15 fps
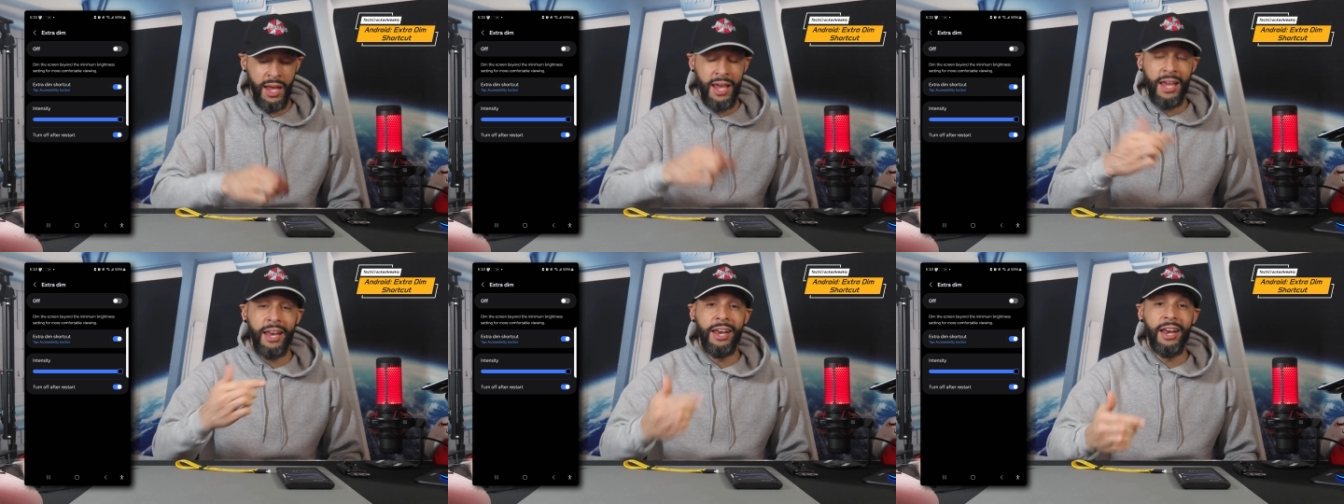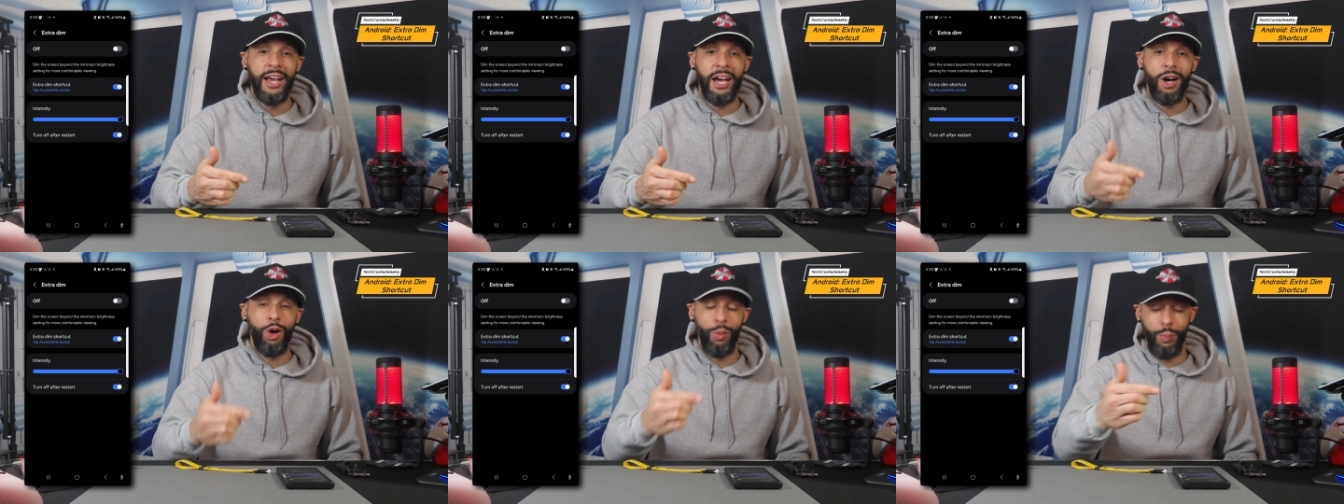
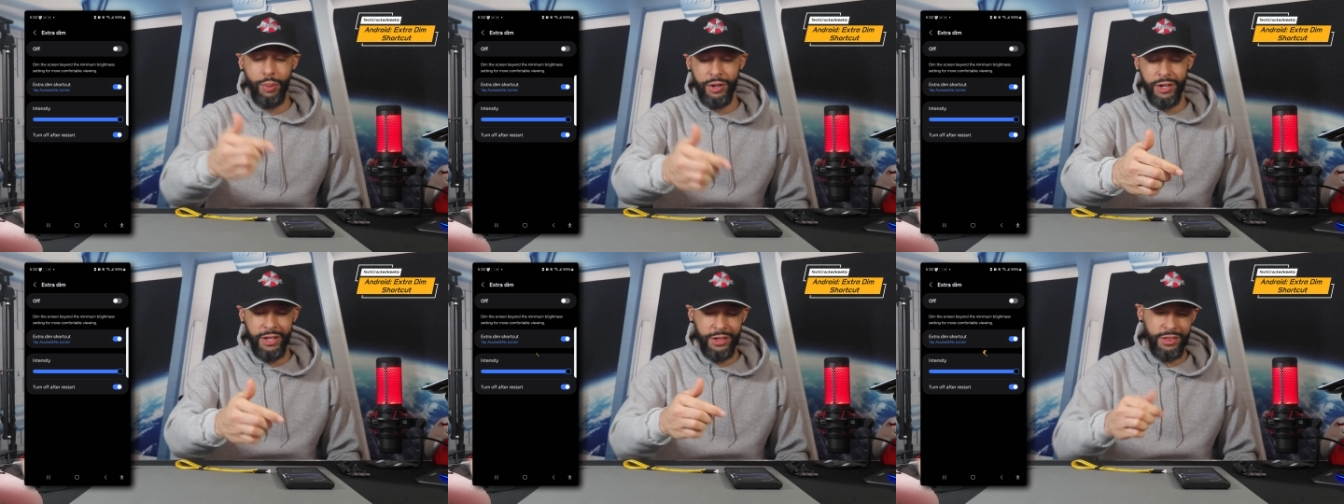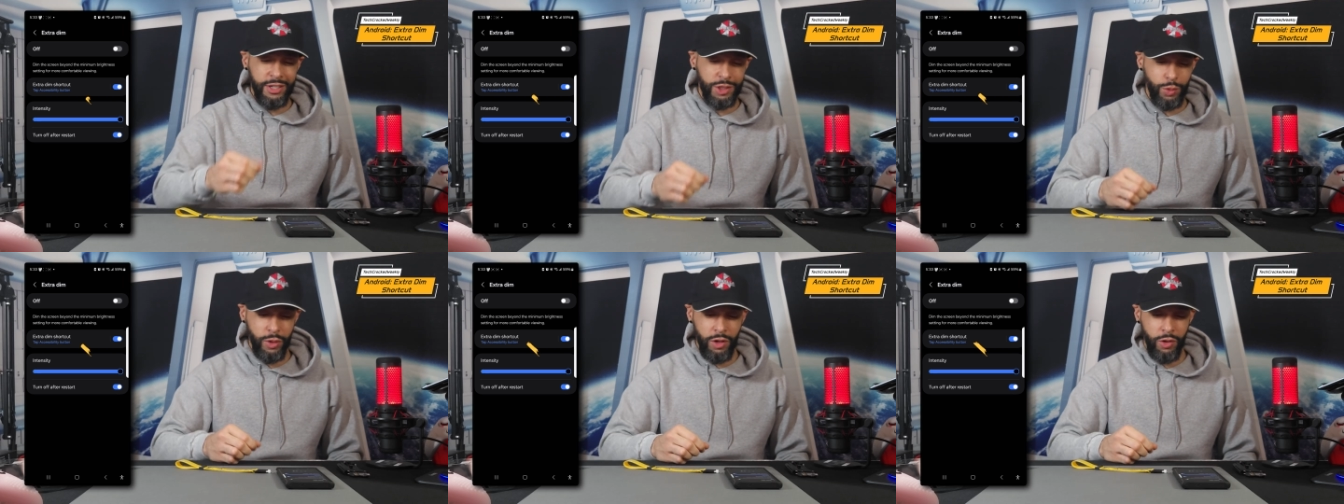Now, beneath
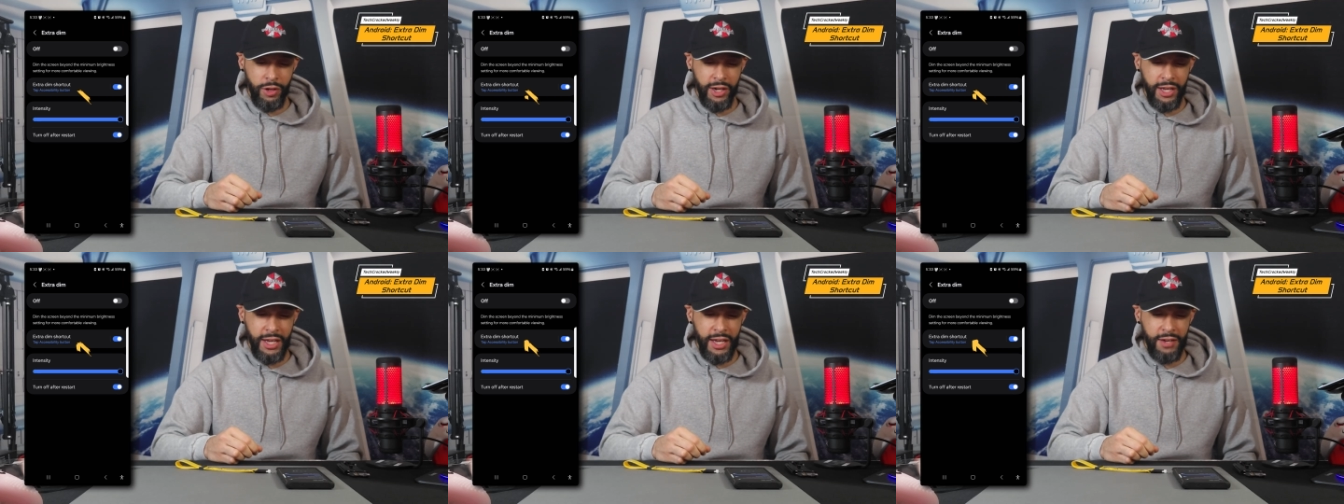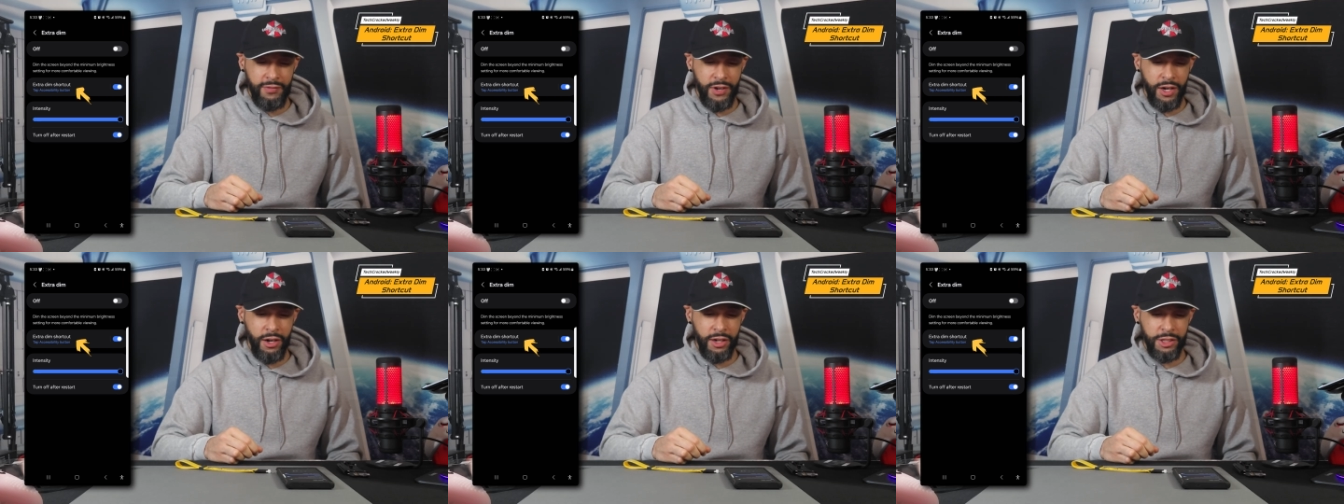this, we're going to have
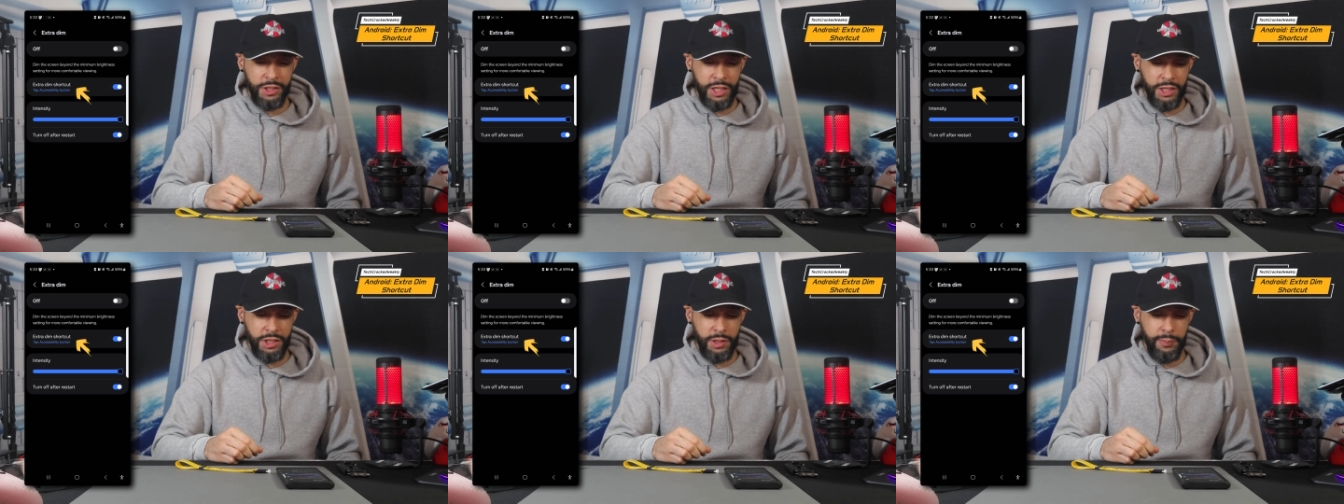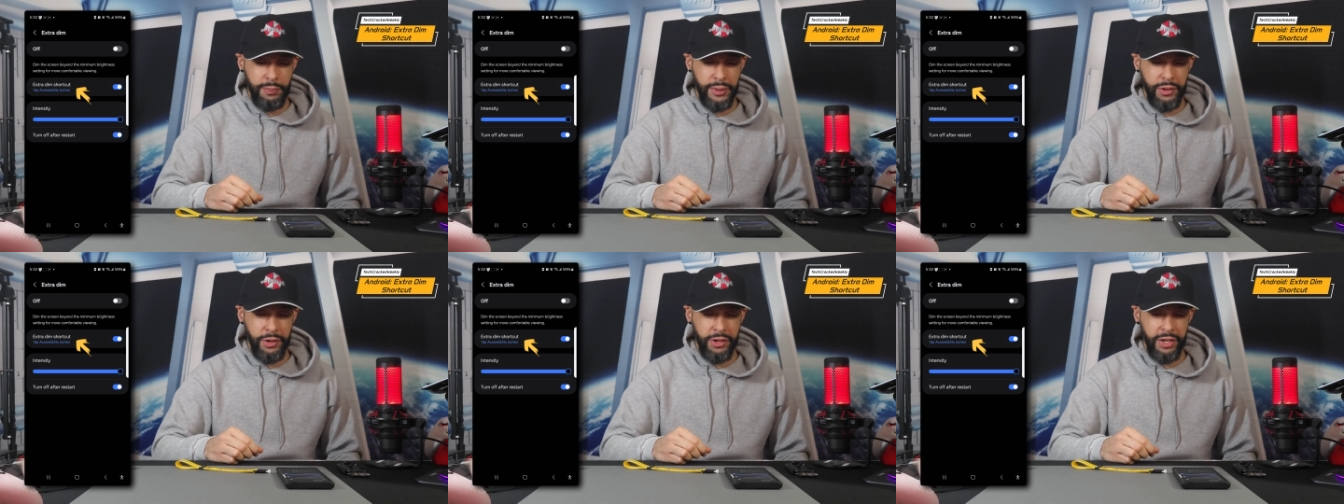our
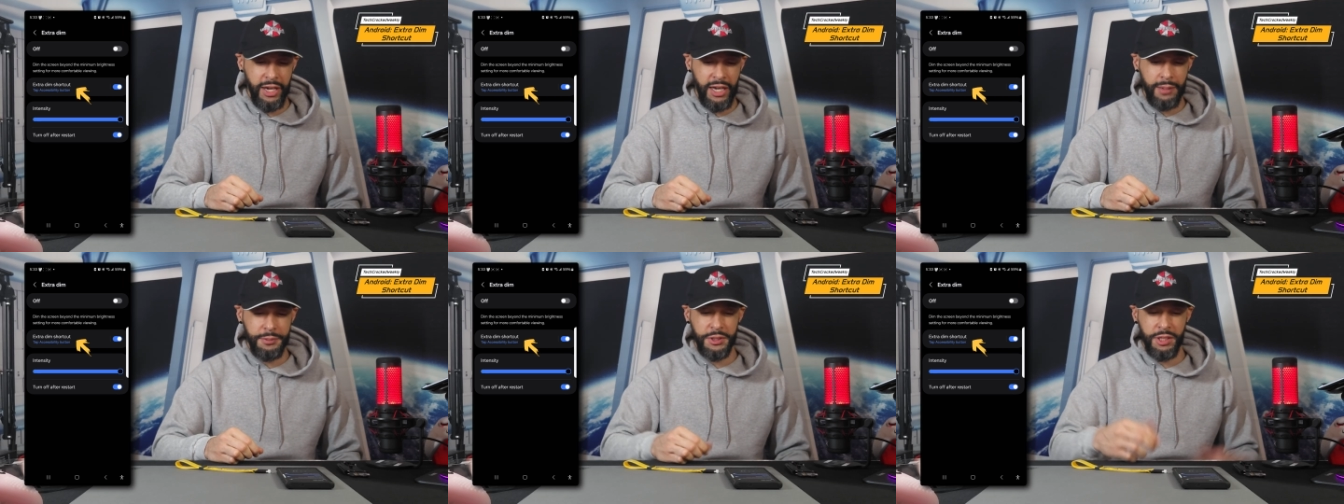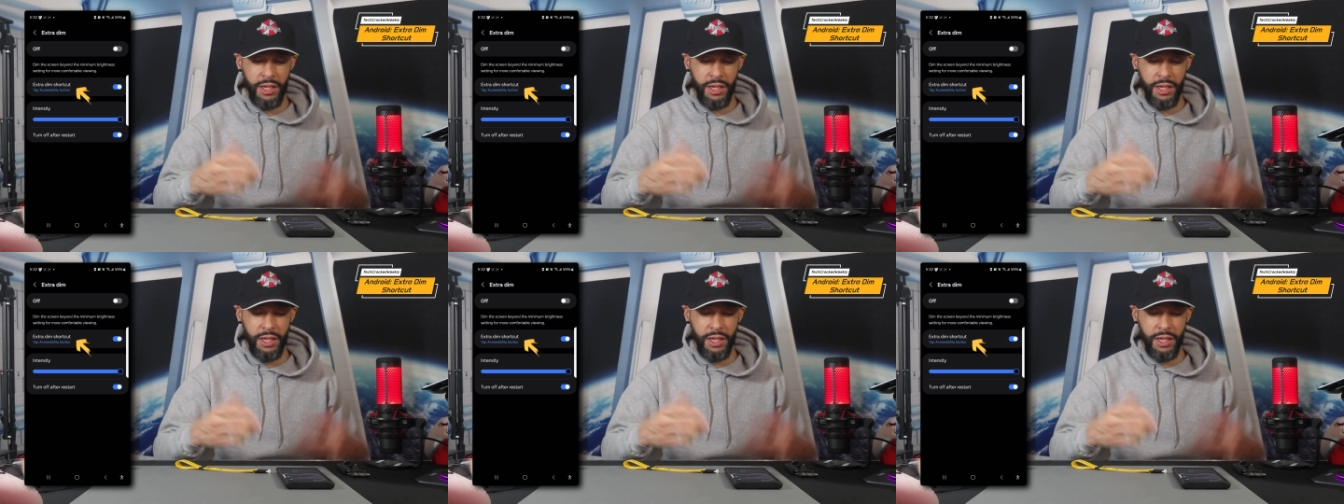accessibility option.